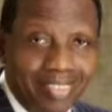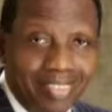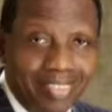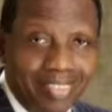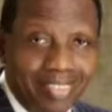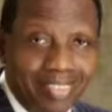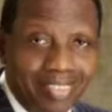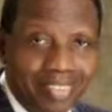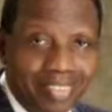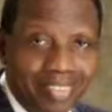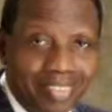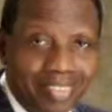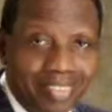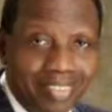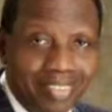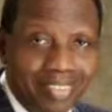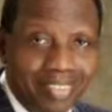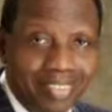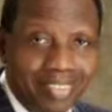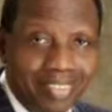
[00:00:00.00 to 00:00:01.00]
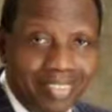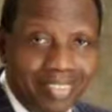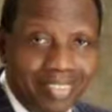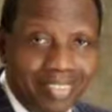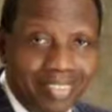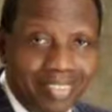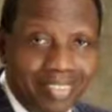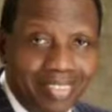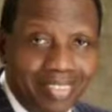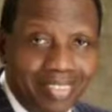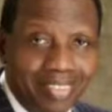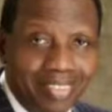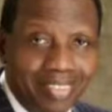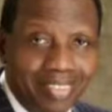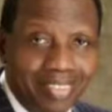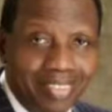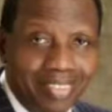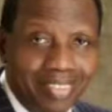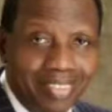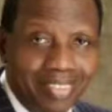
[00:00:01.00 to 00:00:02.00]

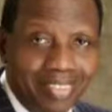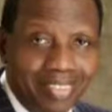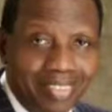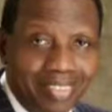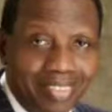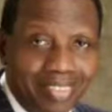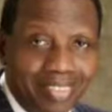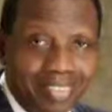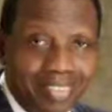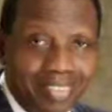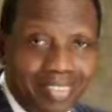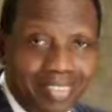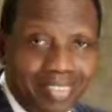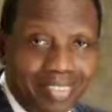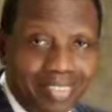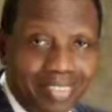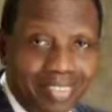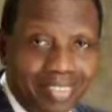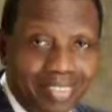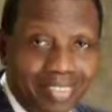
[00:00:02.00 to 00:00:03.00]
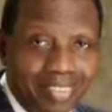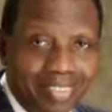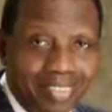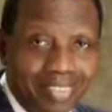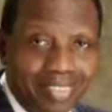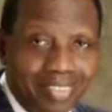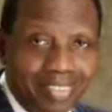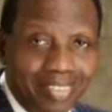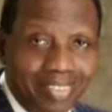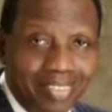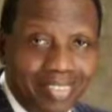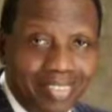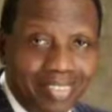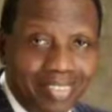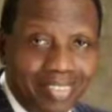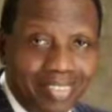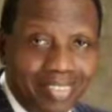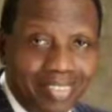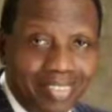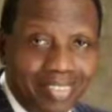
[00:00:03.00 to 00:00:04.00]

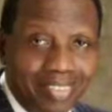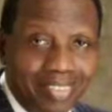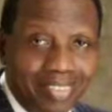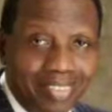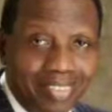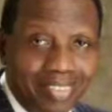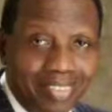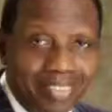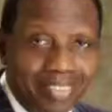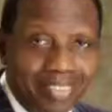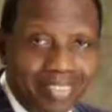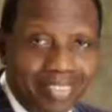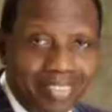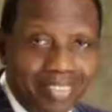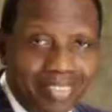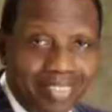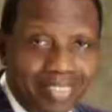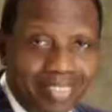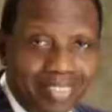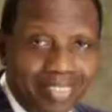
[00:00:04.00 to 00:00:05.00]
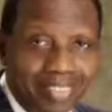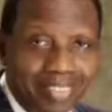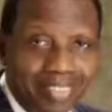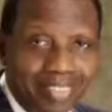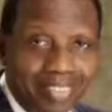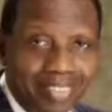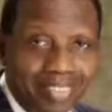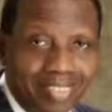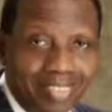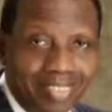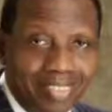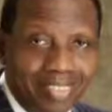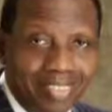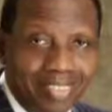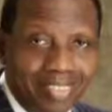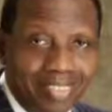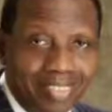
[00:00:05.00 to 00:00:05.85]
This person isn't speaking.